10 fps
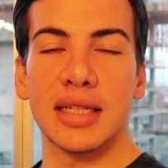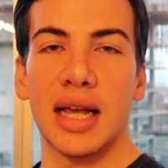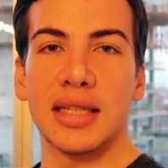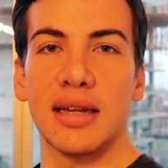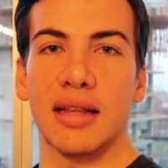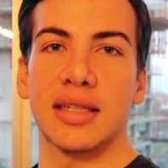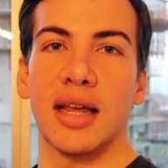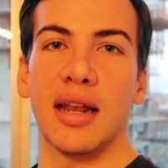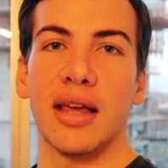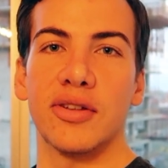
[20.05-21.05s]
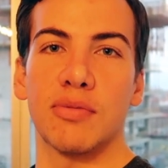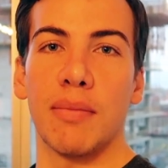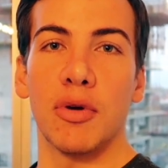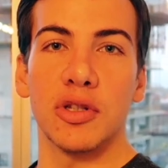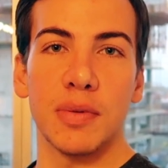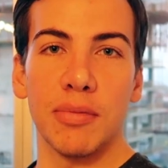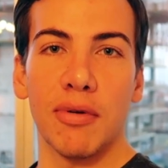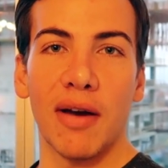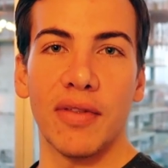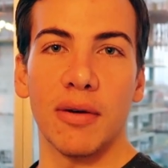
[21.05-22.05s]
Saturday and Sunday is when most people
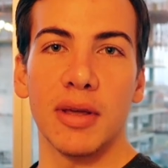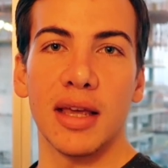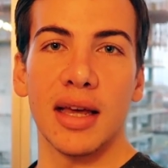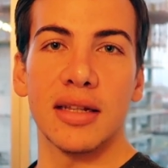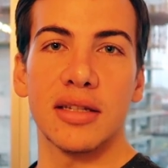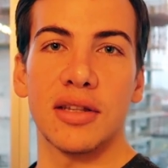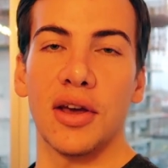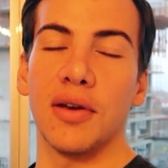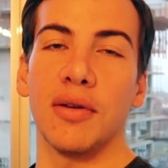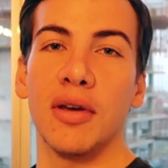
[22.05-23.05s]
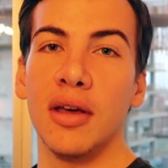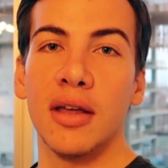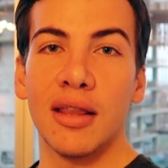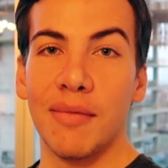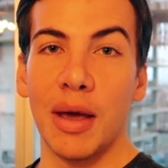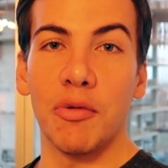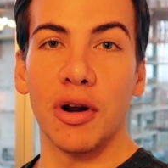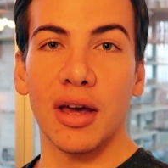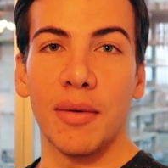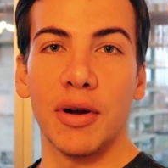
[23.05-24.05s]
have their weekend, so they may want
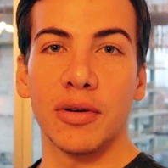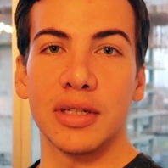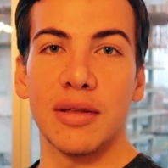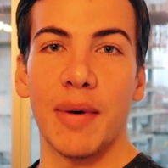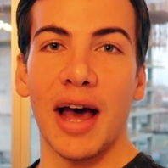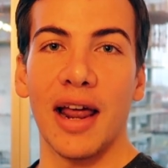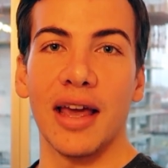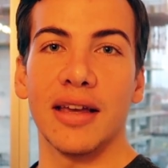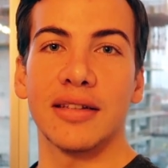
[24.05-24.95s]
to come along to the ballet.